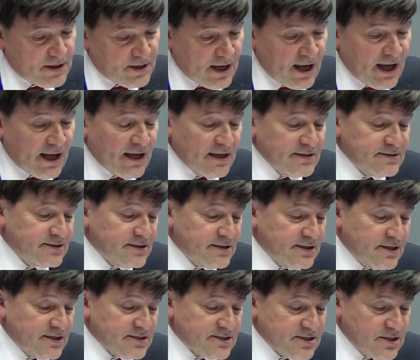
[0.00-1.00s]
And
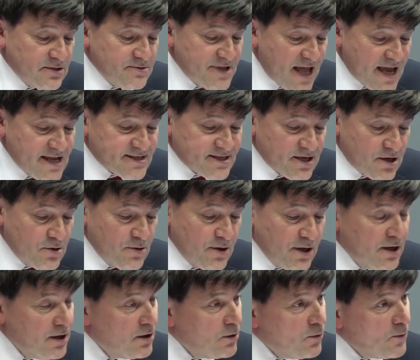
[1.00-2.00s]
so
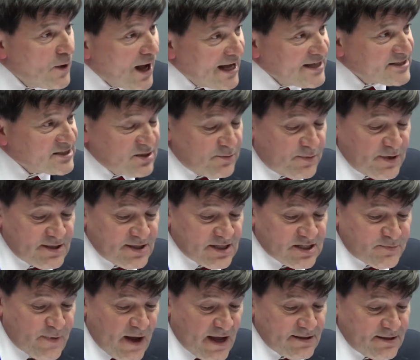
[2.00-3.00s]
NATO has to be
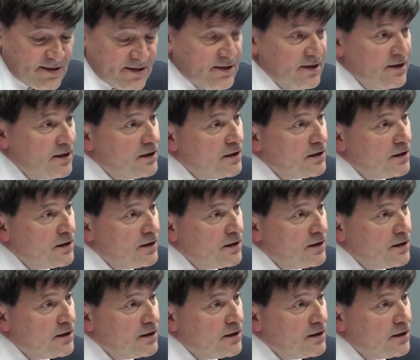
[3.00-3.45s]
disbanded.